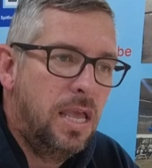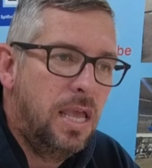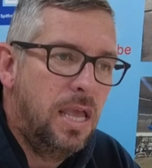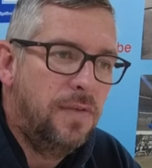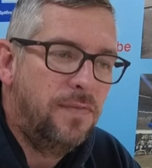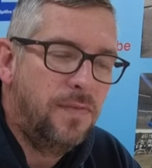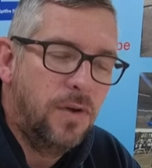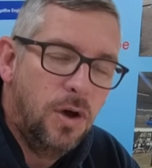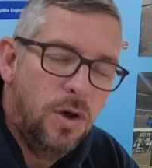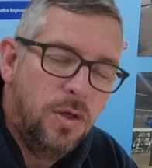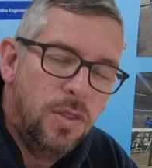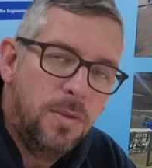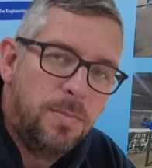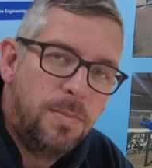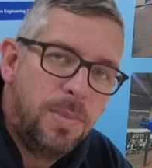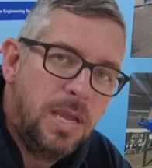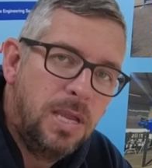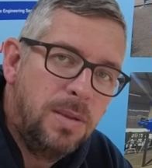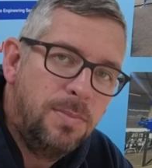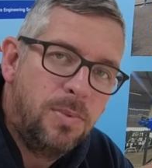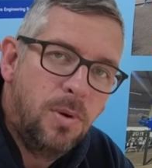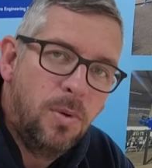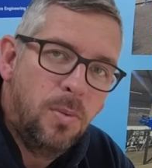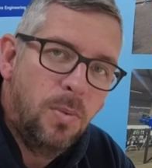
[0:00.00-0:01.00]
if other
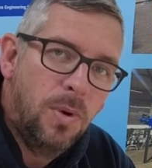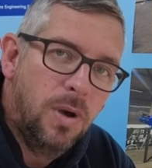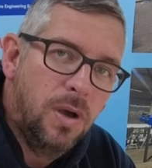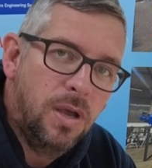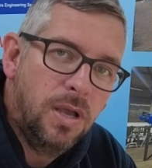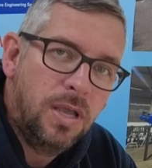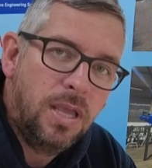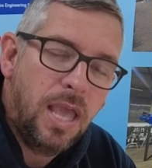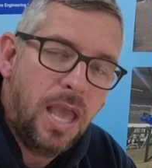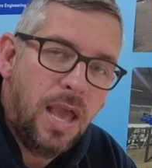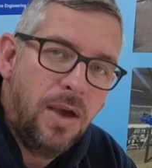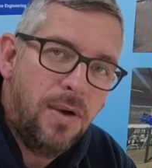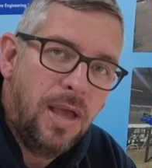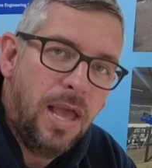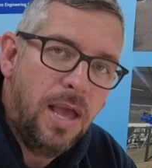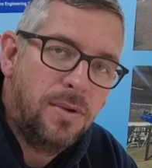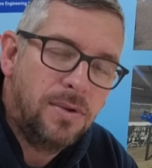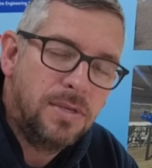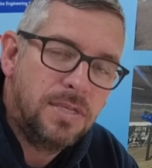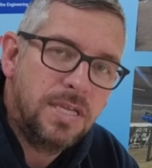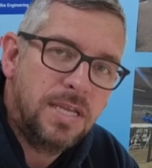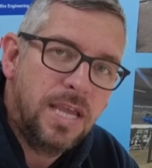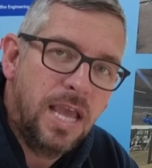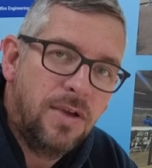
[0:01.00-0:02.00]
people work out how
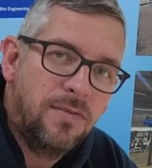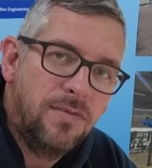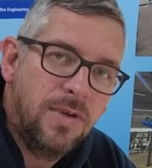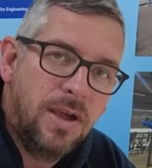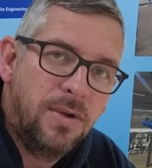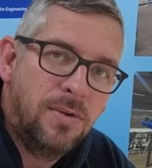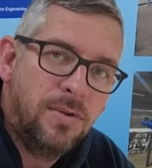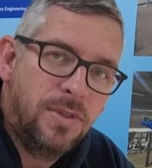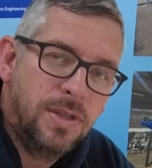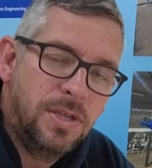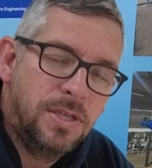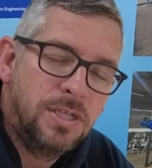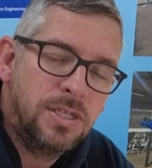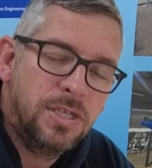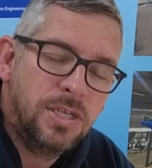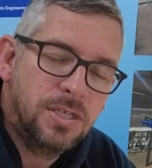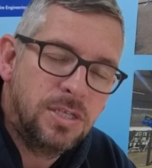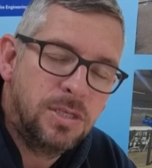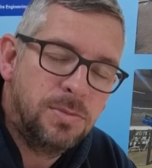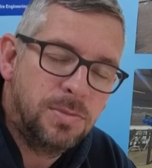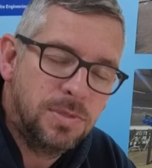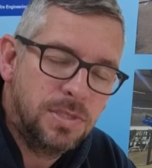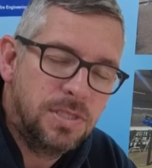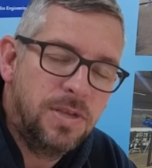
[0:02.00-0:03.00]
to get around this
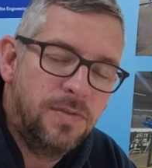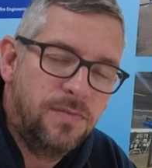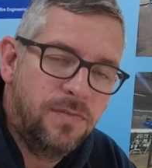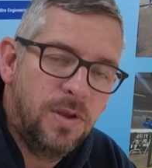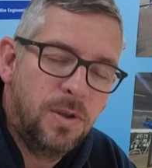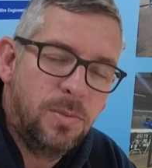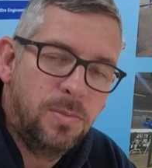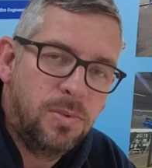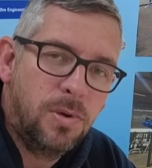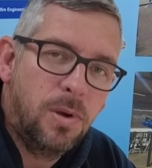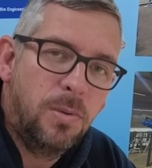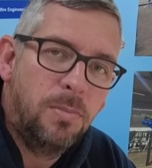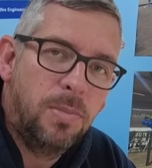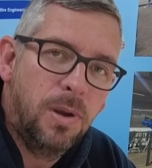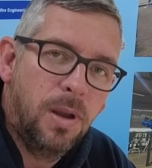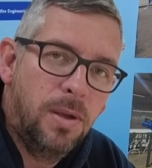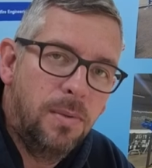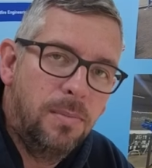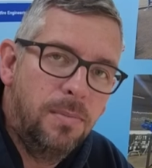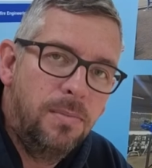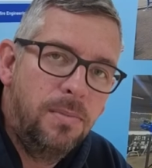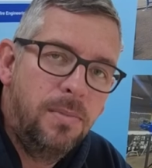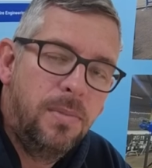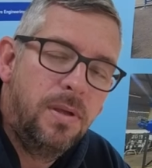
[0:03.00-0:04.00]
specific
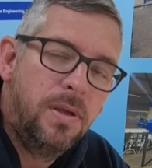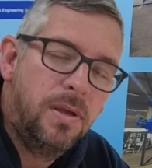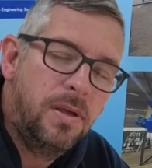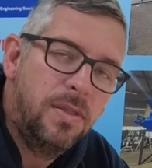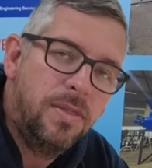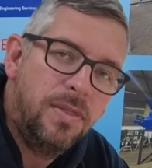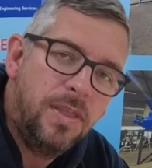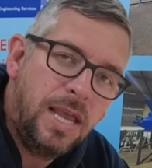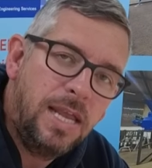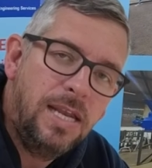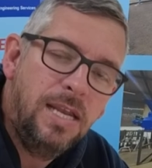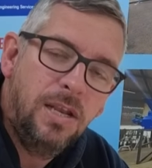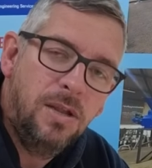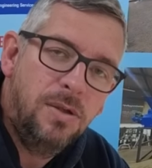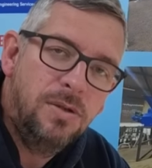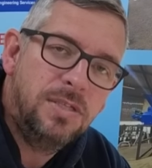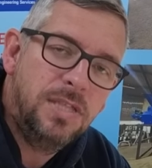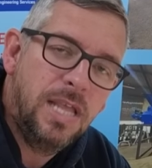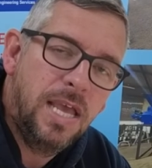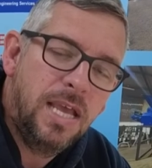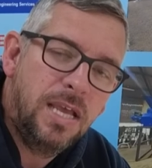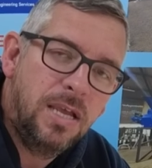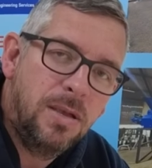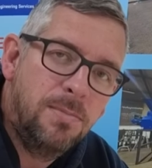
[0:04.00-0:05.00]
problem, they lose
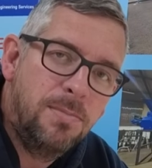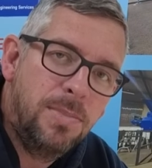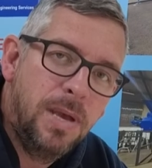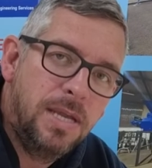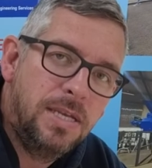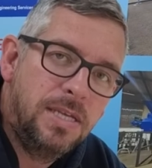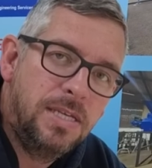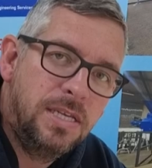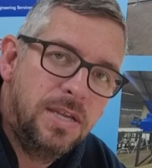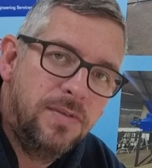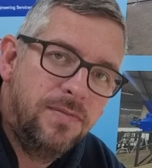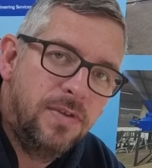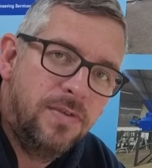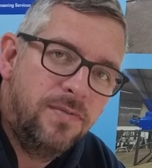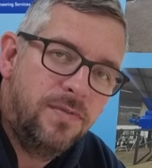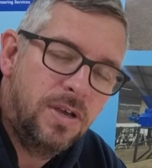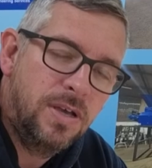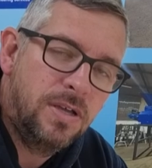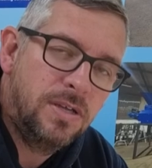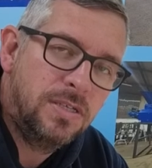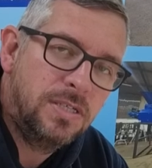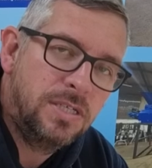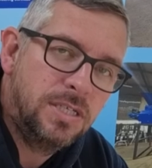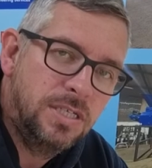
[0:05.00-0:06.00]
their competitive
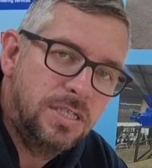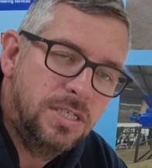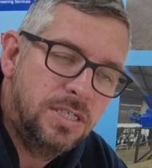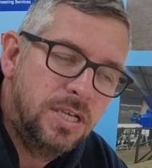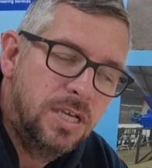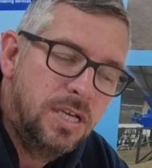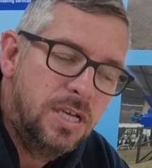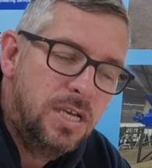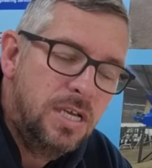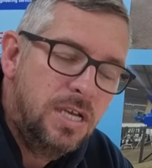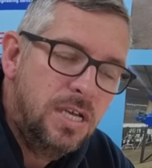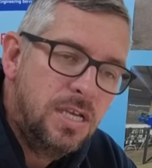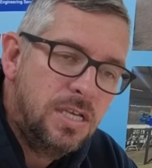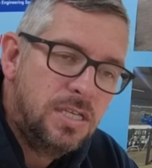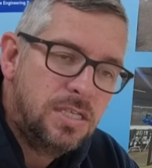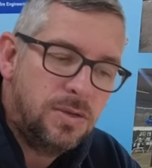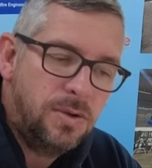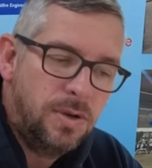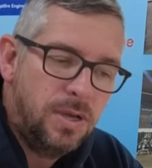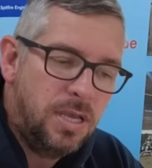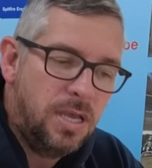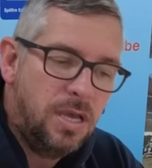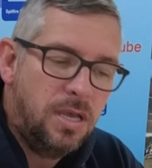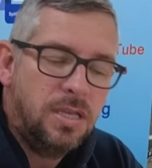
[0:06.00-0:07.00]
advantage.
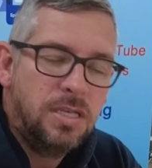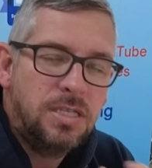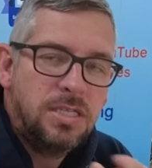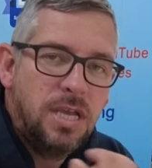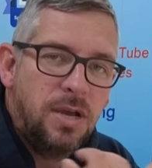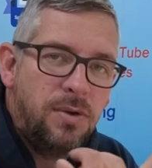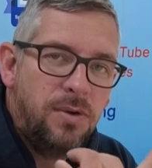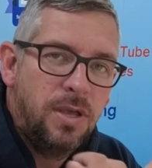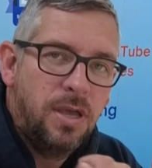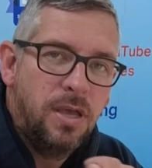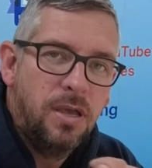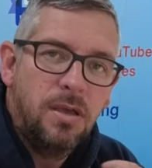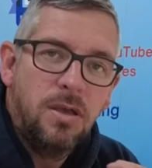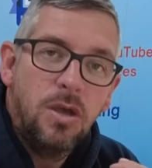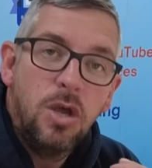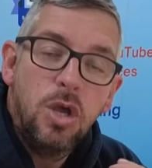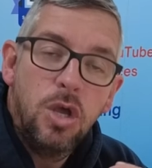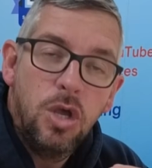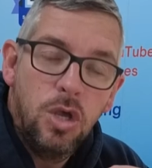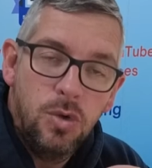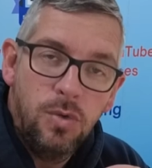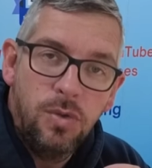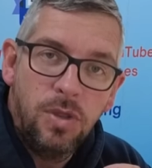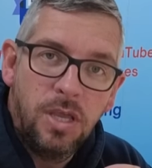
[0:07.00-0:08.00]
So I can't tell you
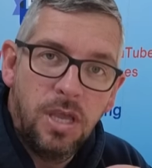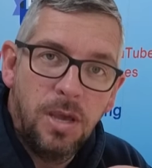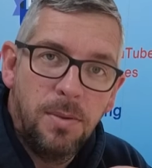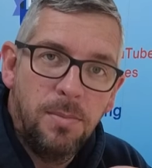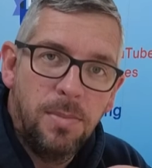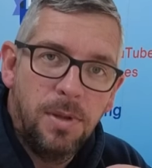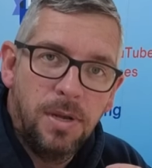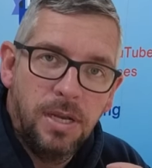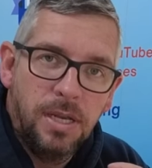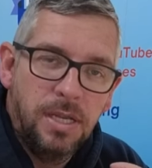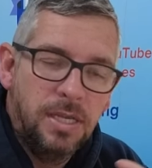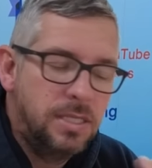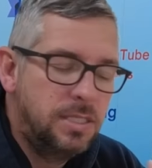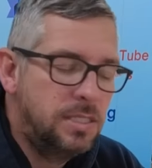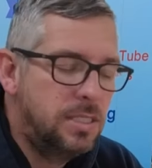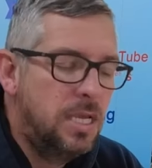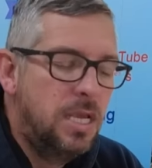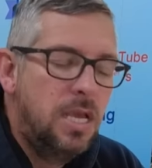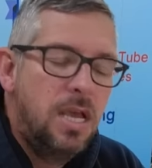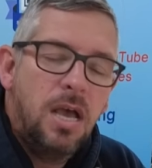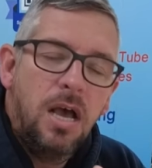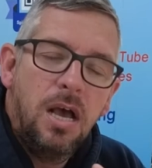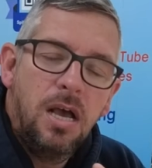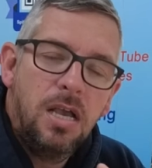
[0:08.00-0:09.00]
who the company
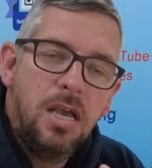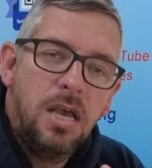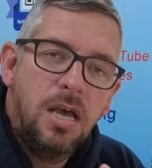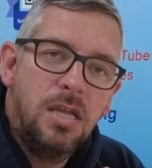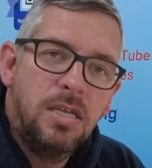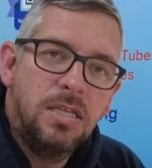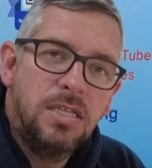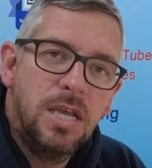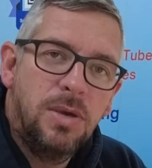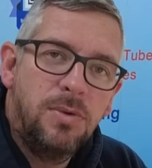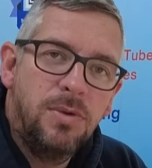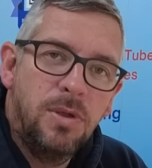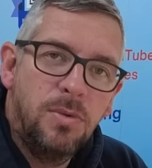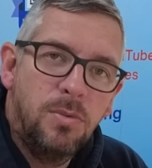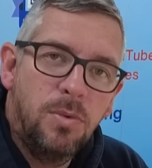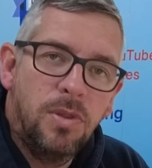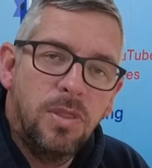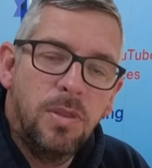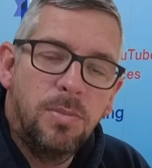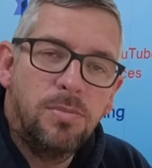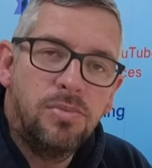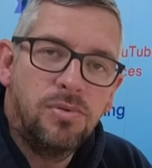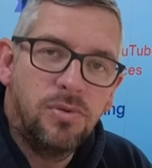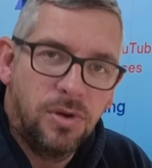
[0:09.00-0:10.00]
is, I can't tell you
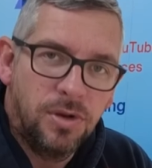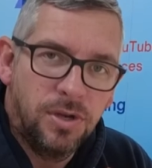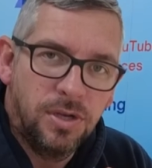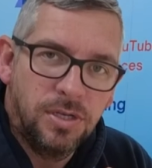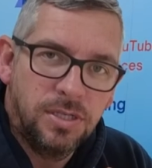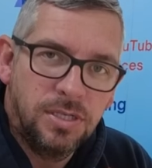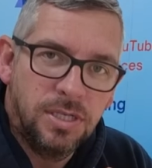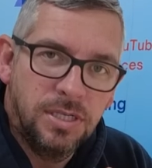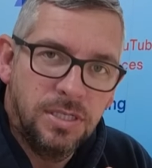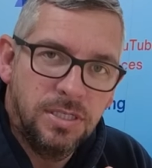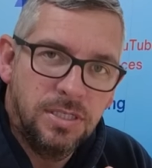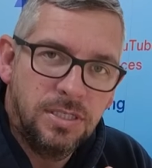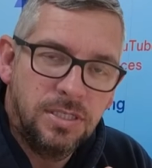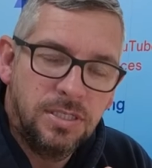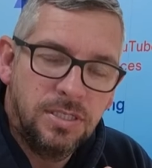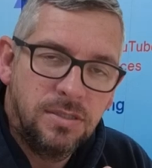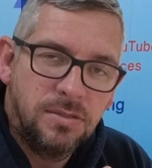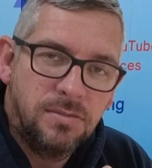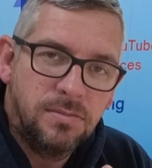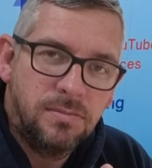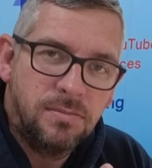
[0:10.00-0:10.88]
what the product is,